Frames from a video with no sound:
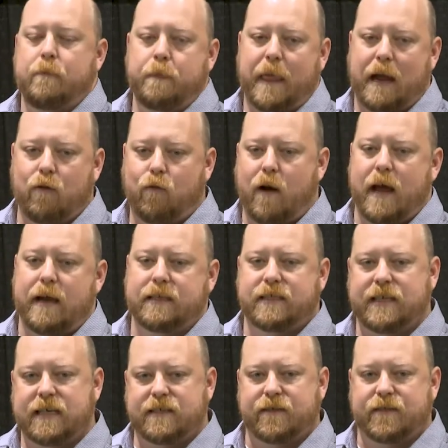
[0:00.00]
a red
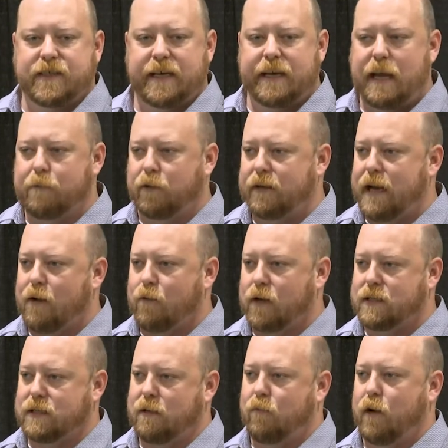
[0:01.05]
CSfC-enabled network
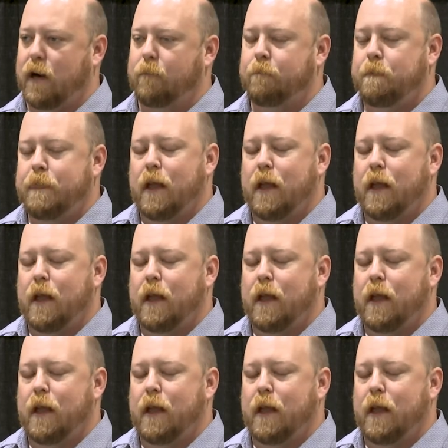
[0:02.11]
somewhere,